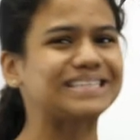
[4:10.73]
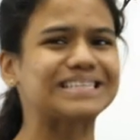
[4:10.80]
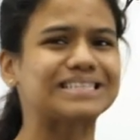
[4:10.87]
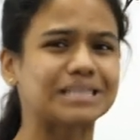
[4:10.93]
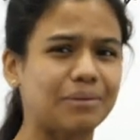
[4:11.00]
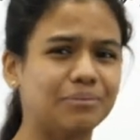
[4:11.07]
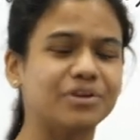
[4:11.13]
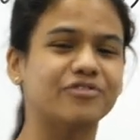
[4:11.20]
these are
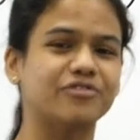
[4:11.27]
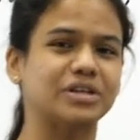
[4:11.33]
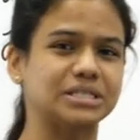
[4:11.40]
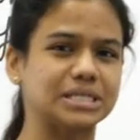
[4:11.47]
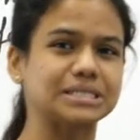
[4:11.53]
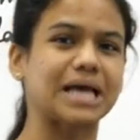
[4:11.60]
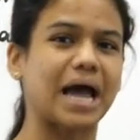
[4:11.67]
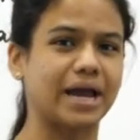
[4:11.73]
some
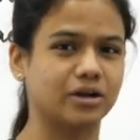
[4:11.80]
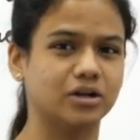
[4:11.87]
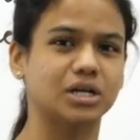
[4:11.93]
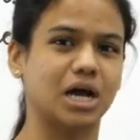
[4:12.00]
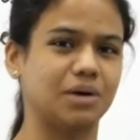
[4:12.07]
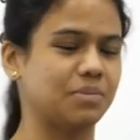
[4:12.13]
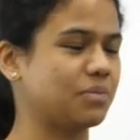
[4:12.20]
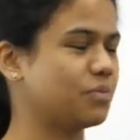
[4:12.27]
differences I could
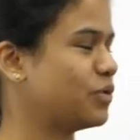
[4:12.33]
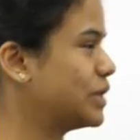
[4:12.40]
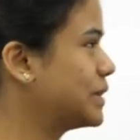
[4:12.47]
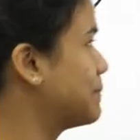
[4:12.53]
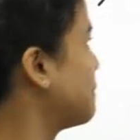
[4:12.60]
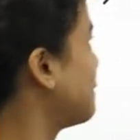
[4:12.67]
come up with